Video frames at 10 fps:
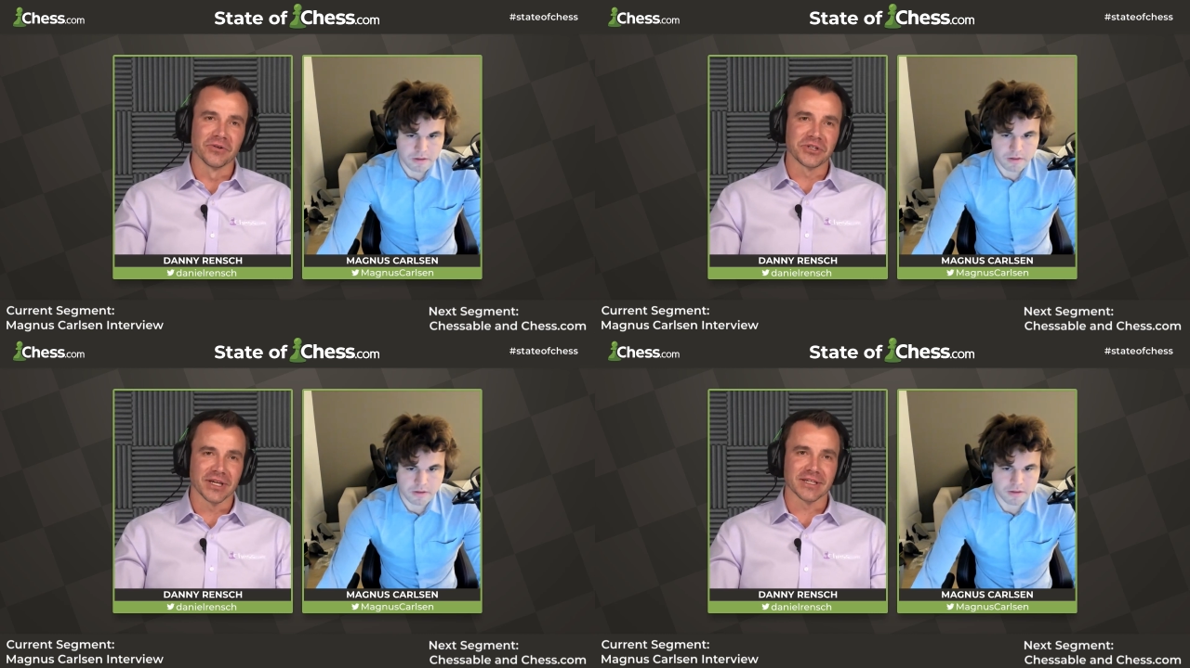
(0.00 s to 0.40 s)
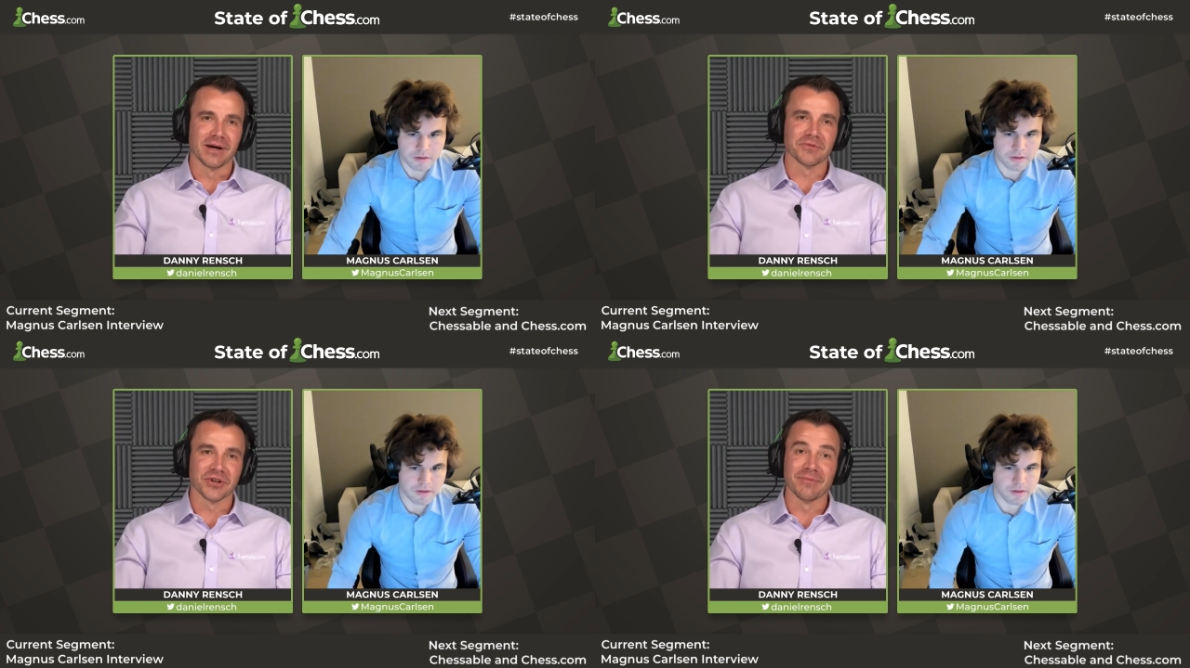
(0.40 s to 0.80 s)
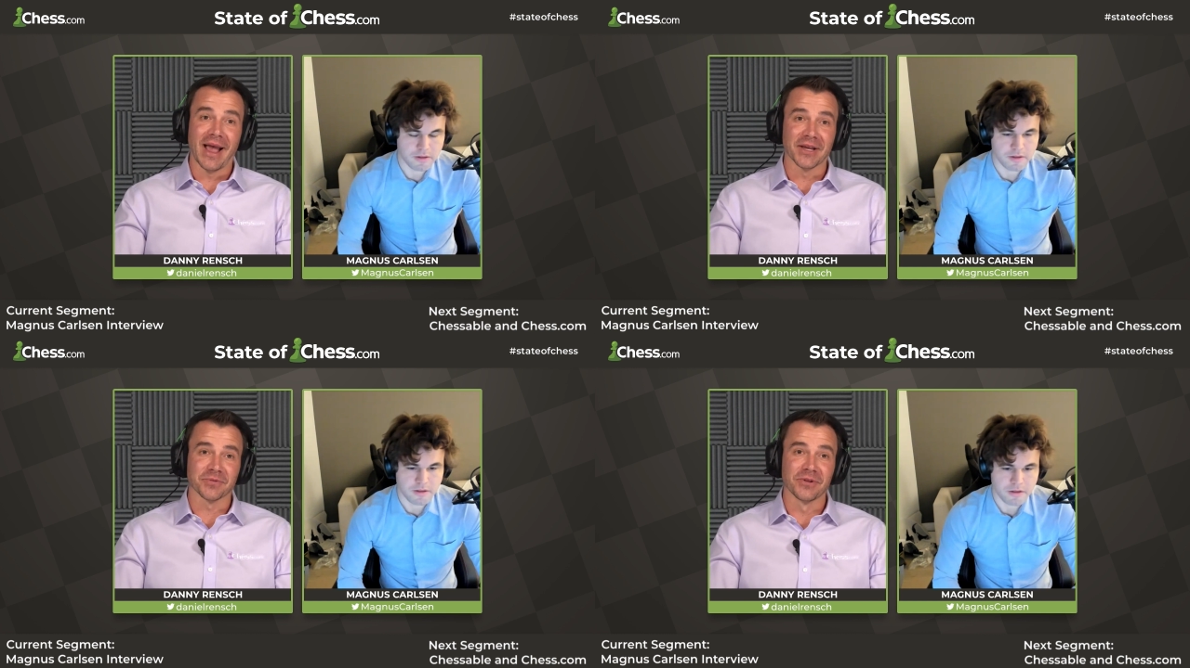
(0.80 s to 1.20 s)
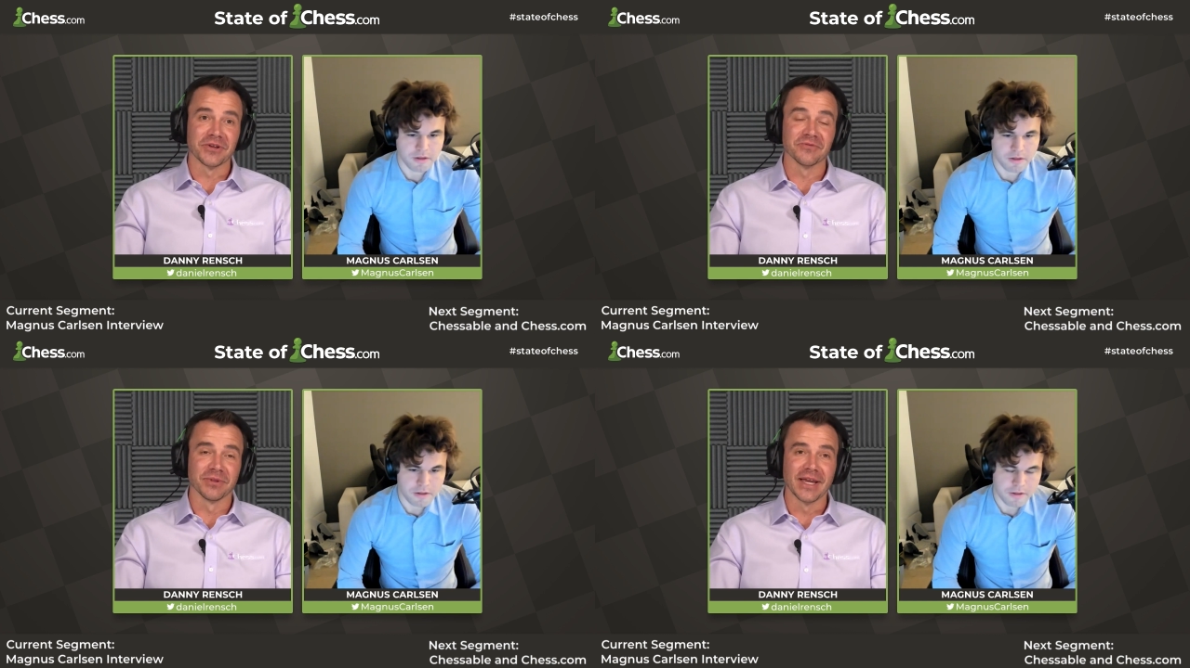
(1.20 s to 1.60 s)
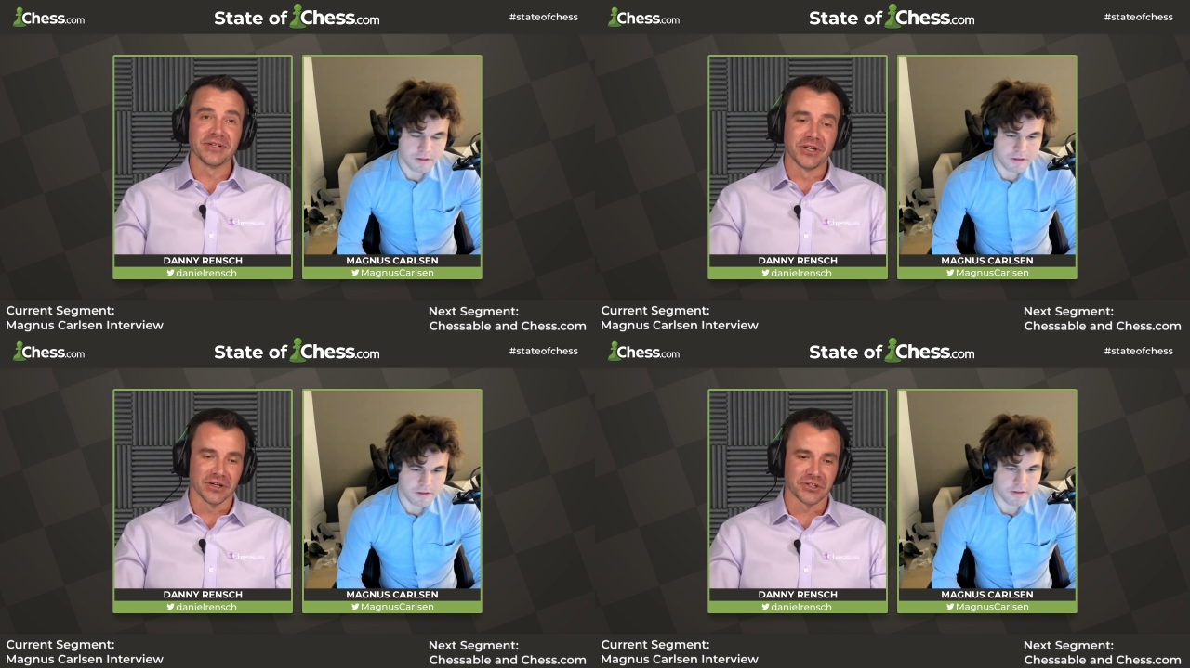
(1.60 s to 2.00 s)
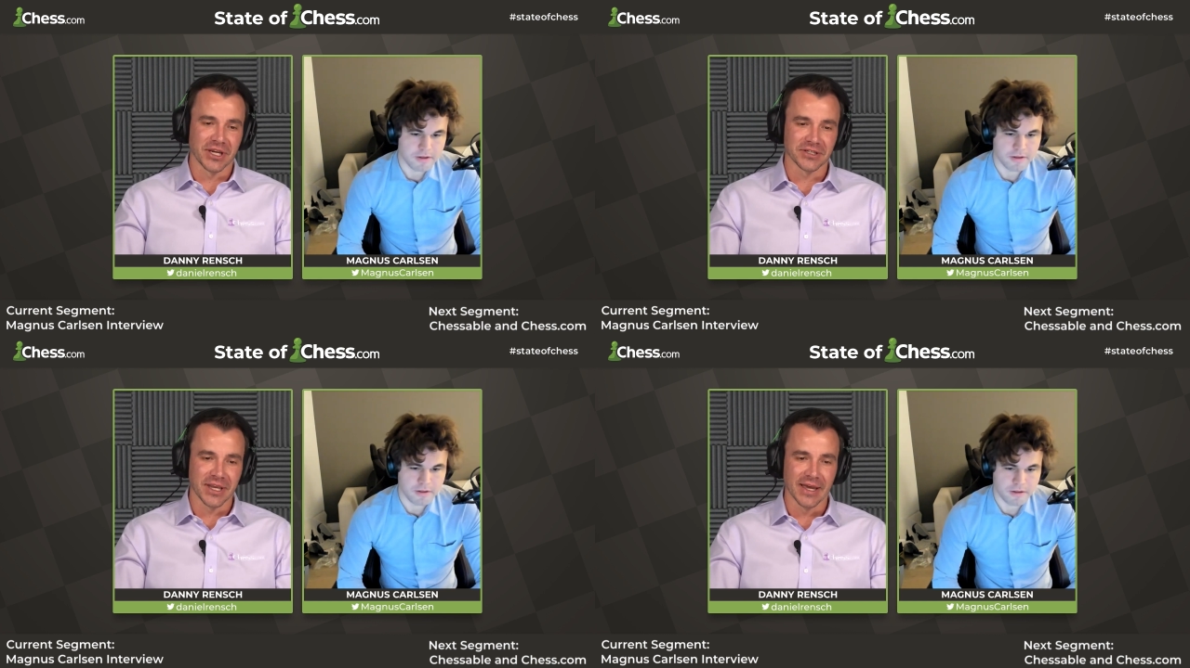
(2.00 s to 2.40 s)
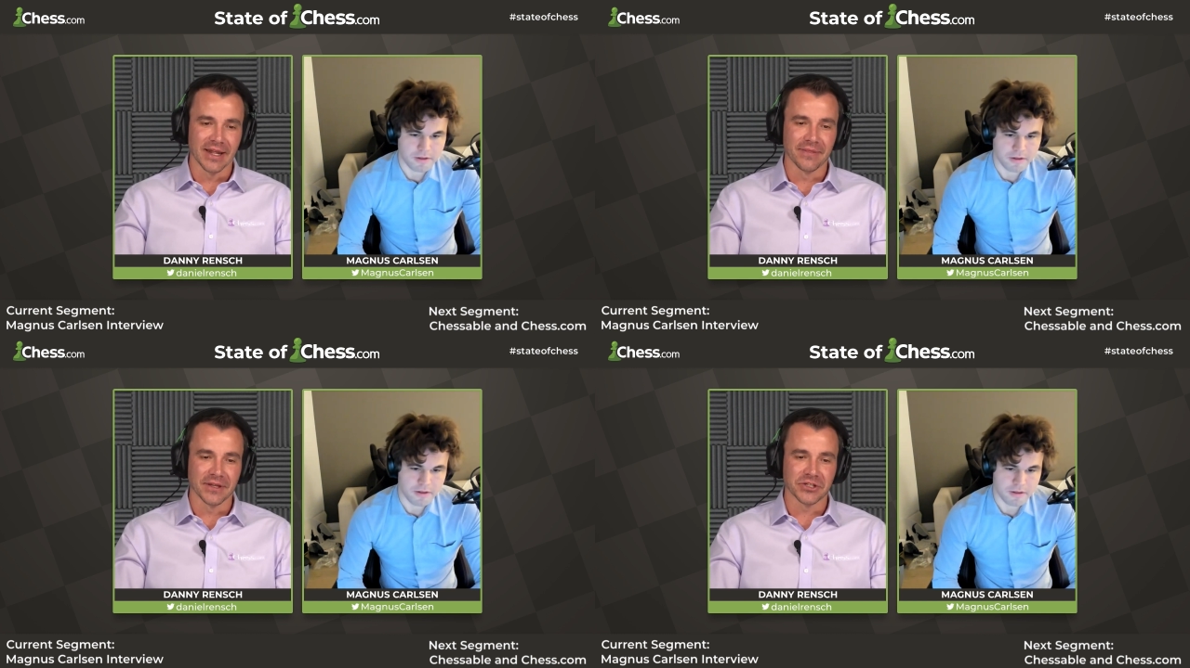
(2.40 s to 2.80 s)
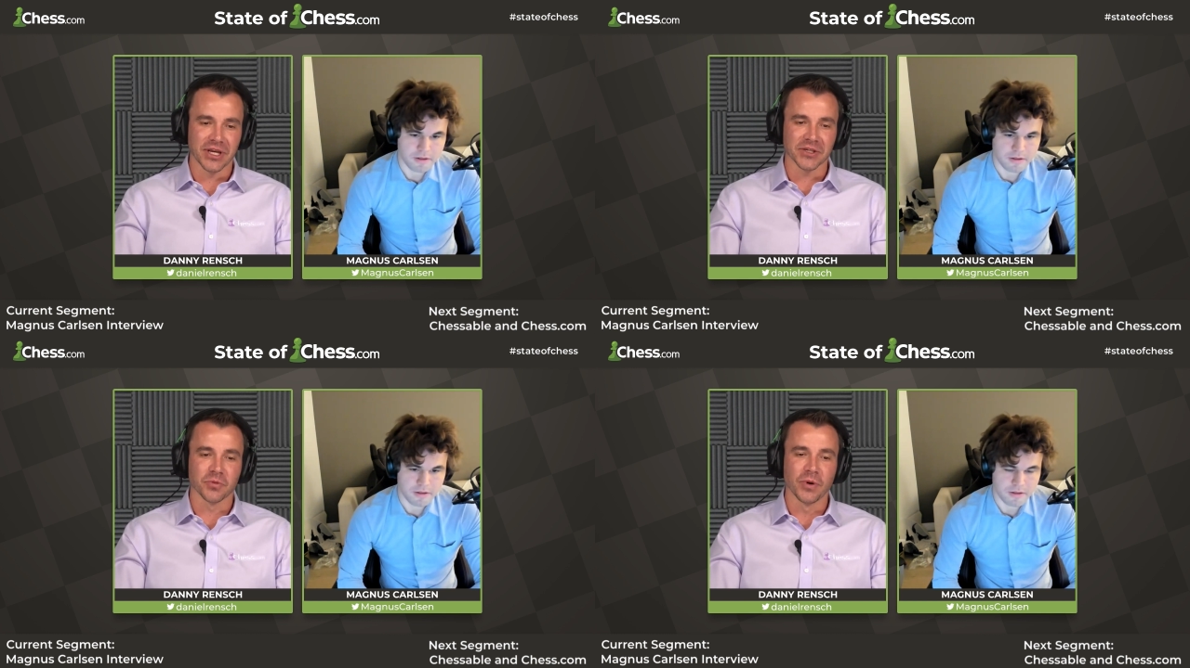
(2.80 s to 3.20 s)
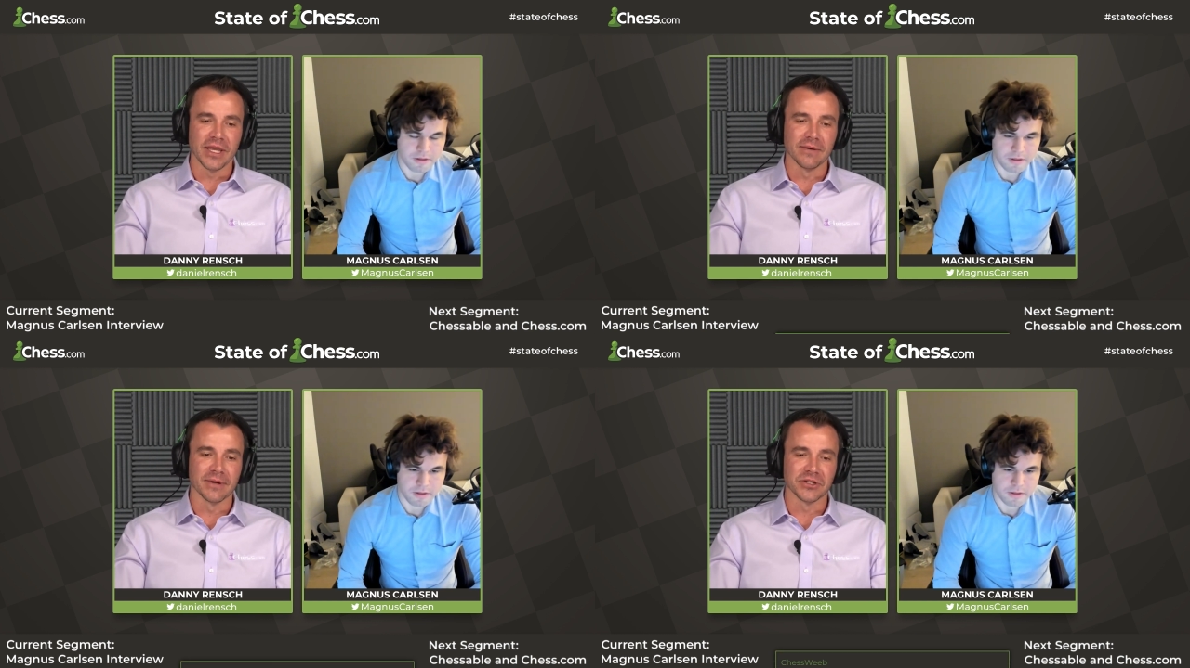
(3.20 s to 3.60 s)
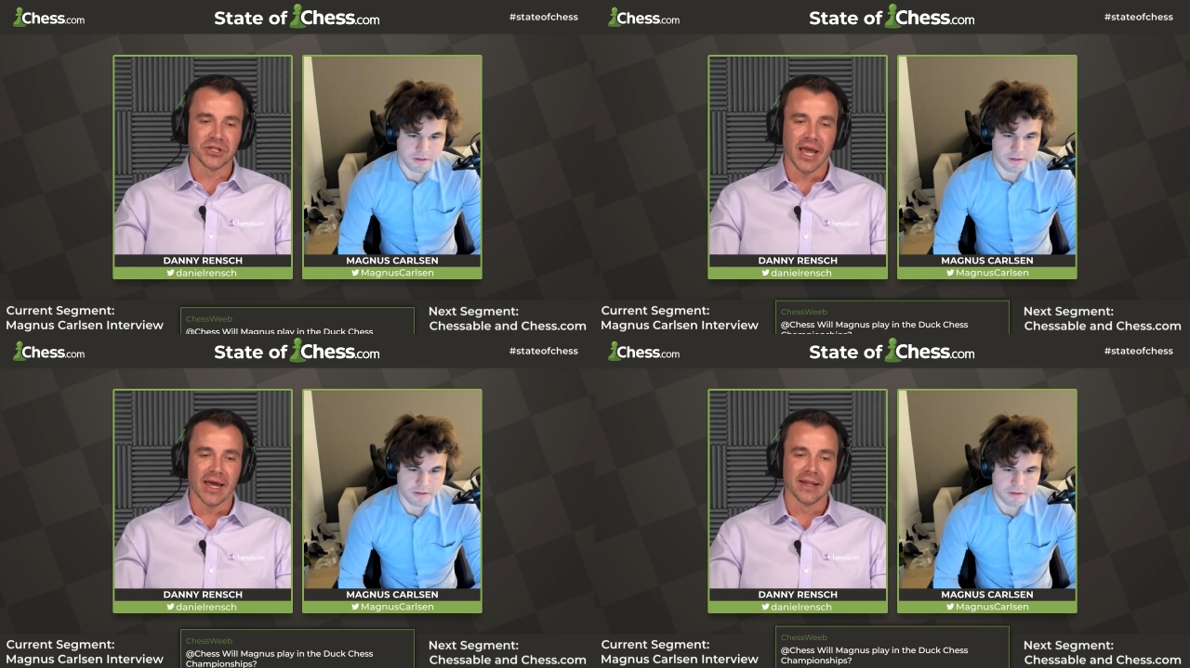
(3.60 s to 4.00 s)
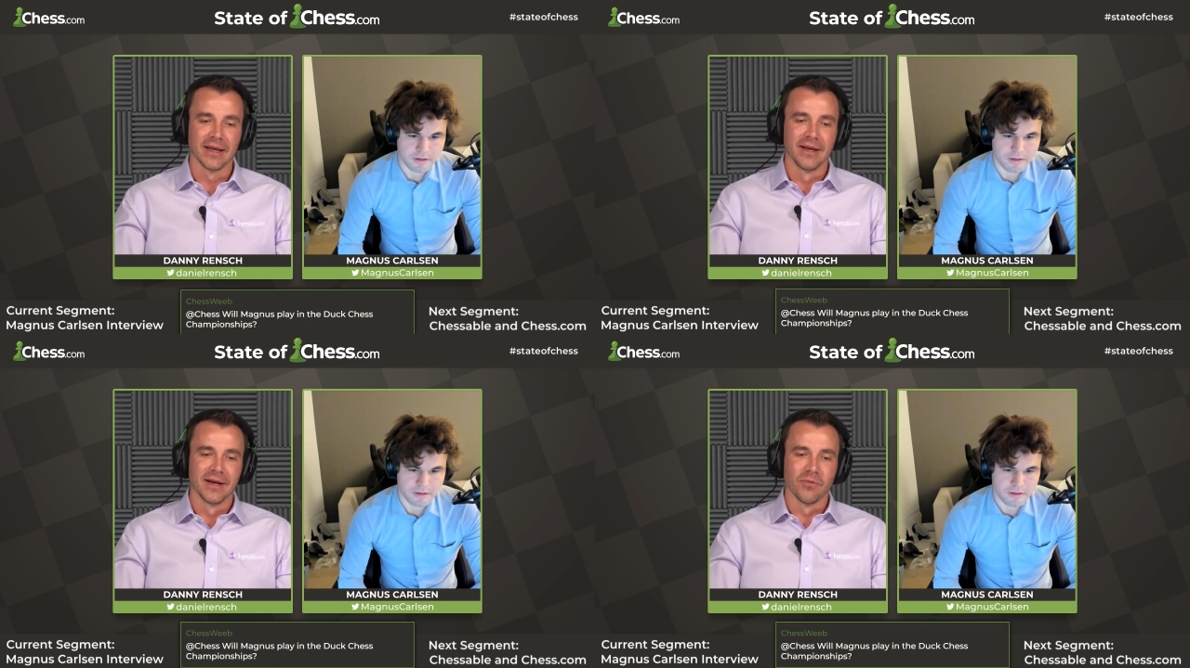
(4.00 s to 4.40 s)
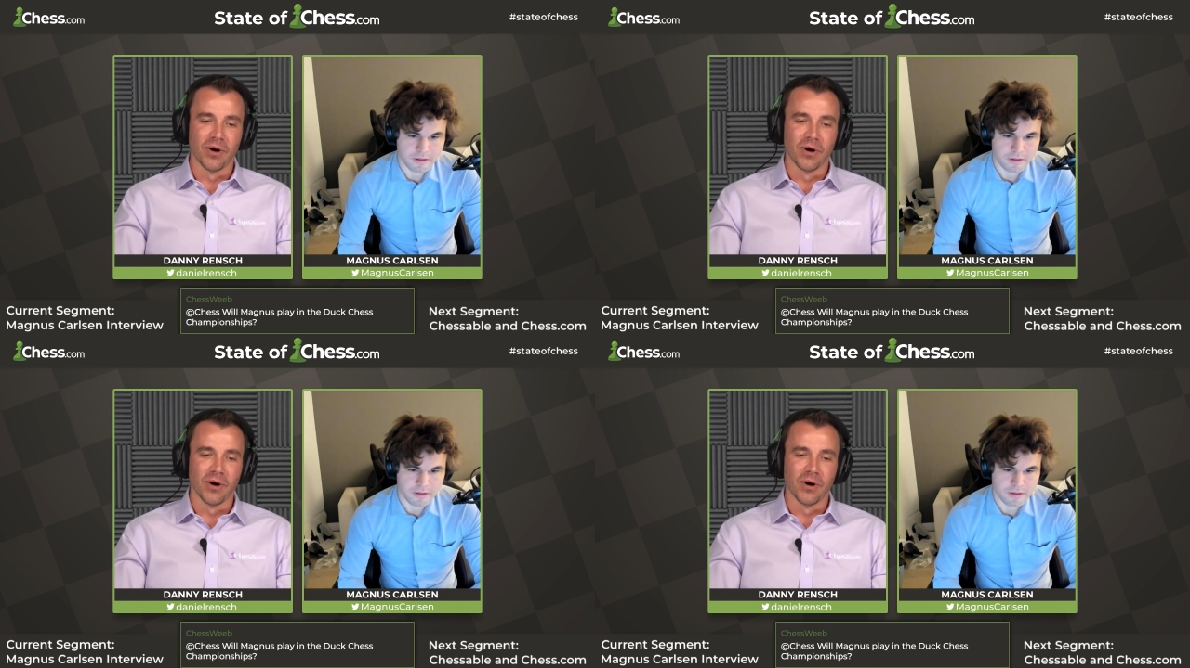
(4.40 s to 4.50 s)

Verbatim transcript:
Speaker 1: Our own Chesscom Trim asked whether you played Duck Chess yet, and then Chess Weave in chat